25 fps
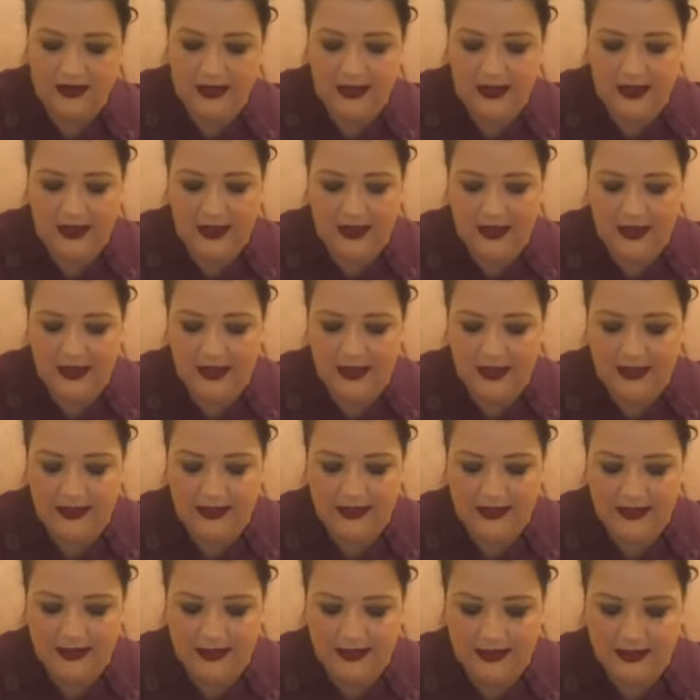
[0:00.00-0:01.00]

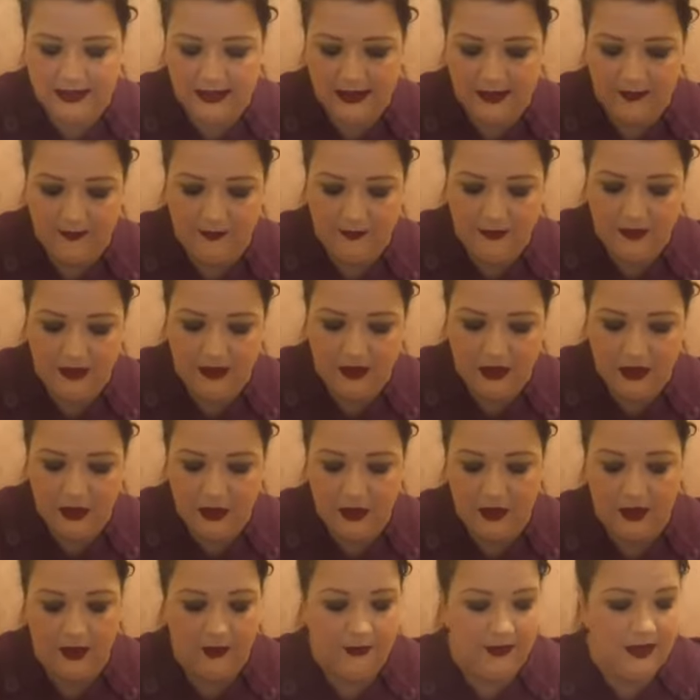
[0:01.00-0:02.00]
is,
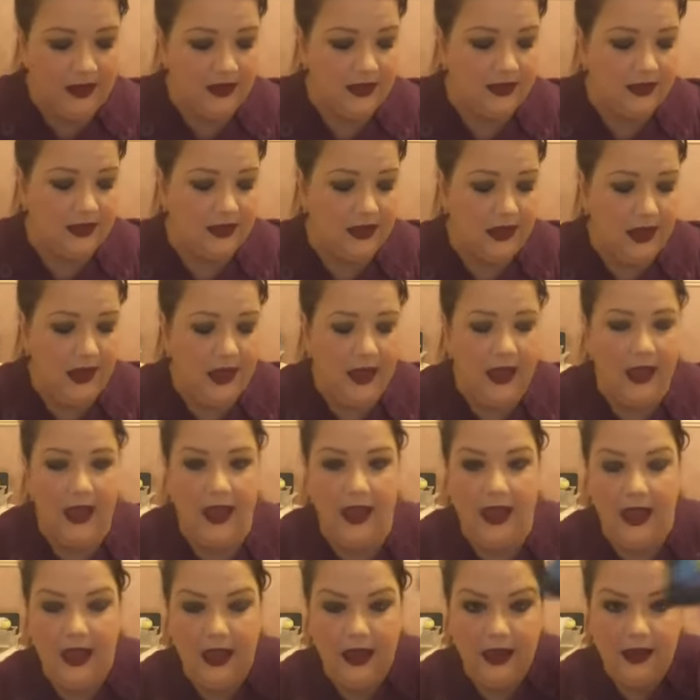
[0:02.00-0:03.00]
so it's
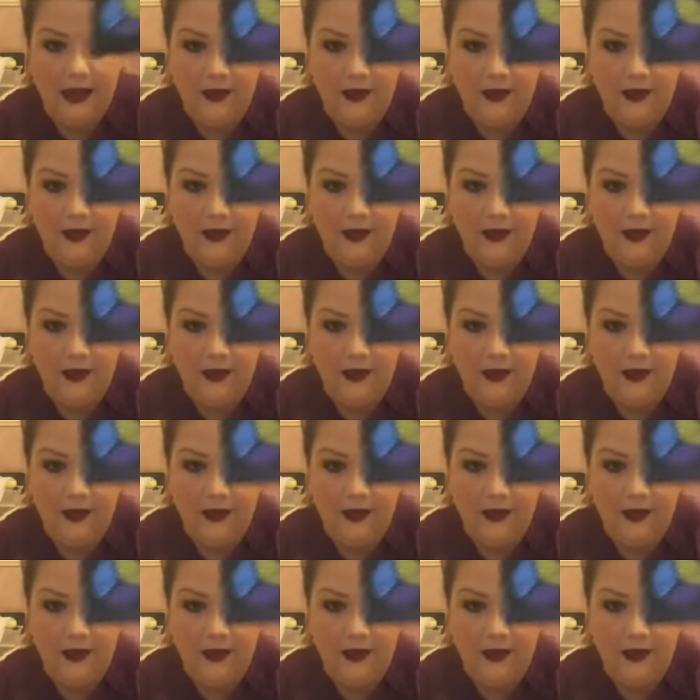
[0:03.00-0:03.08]
a